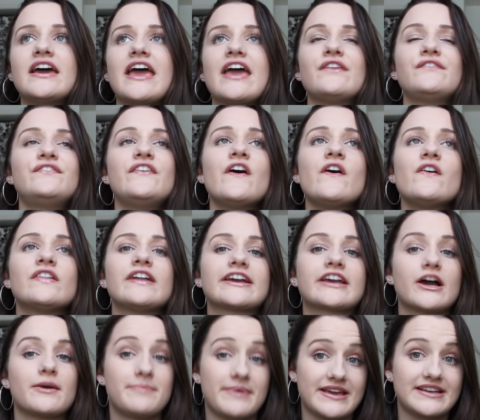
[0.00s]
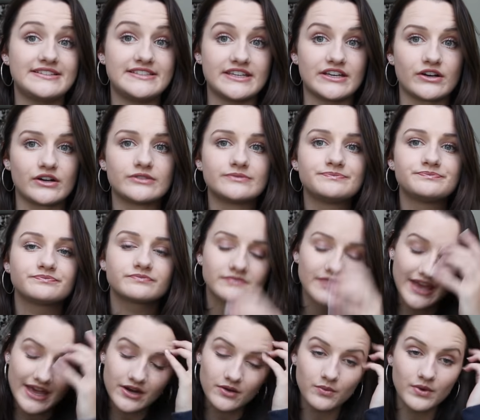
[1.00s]
it felt like a big deal.
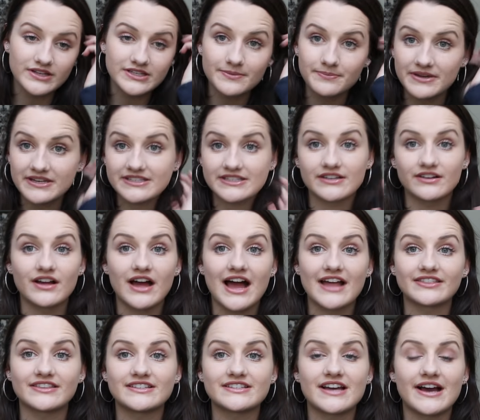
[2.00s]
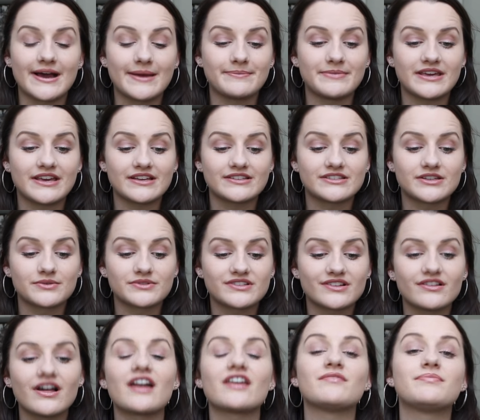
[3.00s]
And it was a big deal at the time because there was a
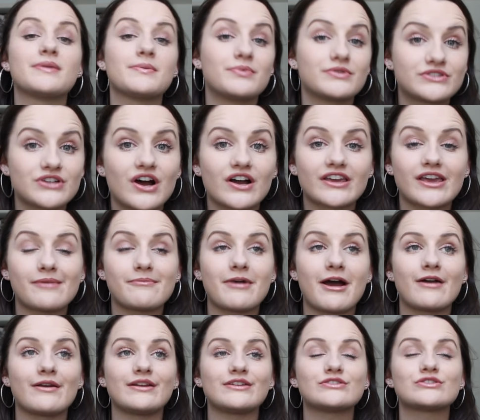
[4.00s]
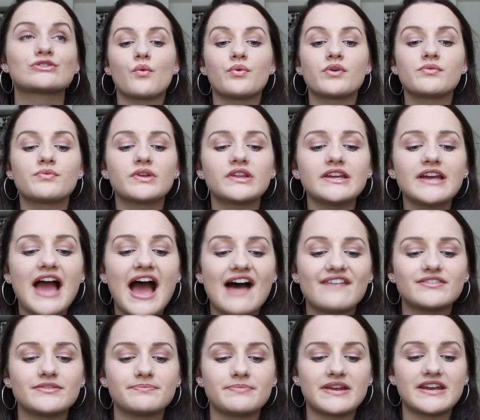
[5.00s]
lot of people talking about it. So we really
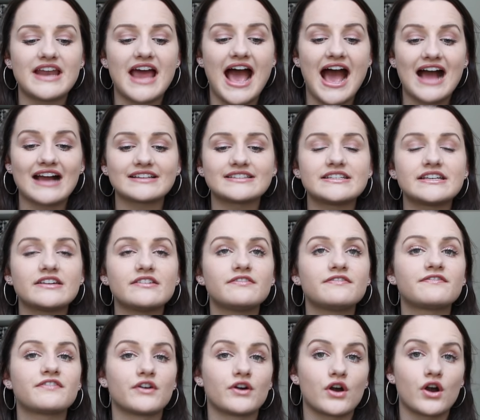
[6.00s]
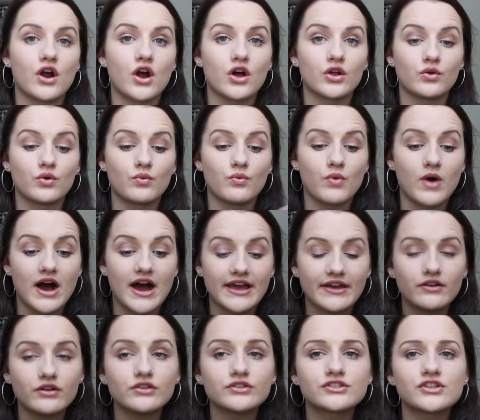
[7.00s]
haven't been active for a
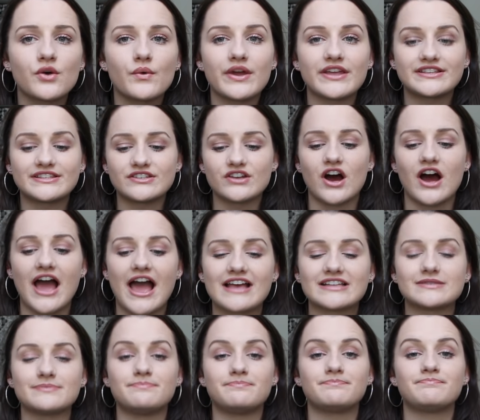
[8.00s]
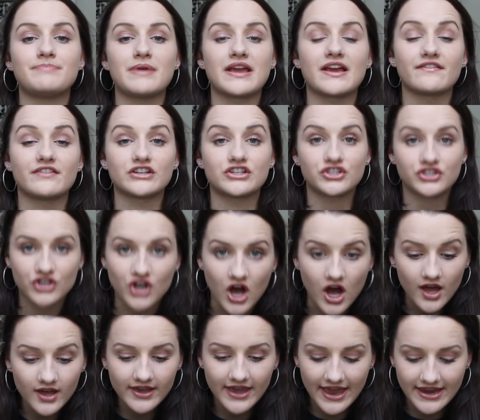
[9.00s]
while, so it's not as big of a shock